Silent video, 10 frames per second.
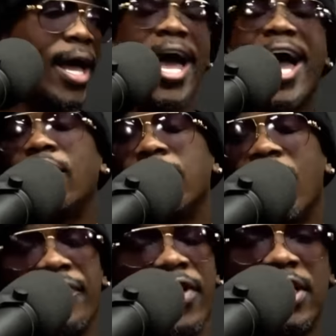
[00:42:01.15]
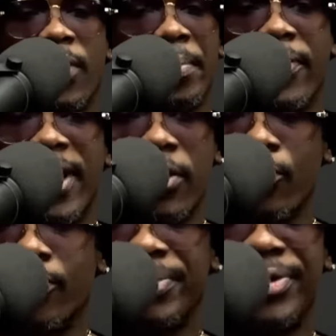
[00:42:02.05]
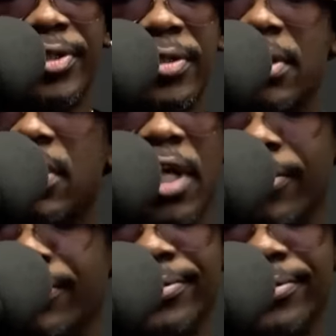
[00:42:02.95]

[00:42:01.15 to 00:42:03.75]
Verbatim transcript: I know y'all thought they were prayer groups. No.